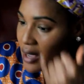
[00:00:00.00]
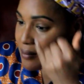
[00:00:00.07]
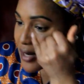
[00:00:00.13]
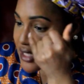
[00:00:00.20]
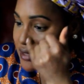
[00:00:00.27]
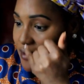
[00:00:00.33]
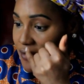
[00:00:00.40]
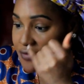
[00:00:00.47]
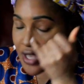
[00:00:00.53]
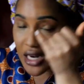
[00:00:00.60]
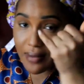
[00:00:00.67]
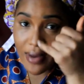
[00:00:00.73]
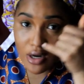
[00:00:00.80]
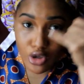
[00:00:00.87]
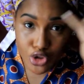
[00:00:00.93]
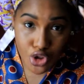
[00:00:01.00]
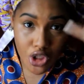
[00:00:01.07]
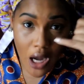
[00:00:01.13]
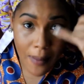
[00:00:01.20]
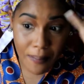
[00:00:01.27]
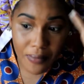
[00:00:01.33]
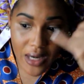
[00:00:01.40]
ready to feel about
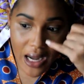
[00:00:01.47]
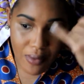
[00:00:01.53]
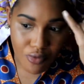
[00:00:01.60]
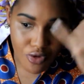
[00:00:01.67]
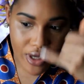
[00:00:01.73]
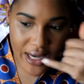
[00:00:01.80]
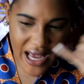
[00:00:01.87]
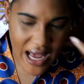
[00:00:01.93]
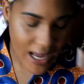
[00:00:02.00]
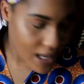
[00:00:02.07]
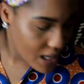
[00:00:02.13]
shop now. Media,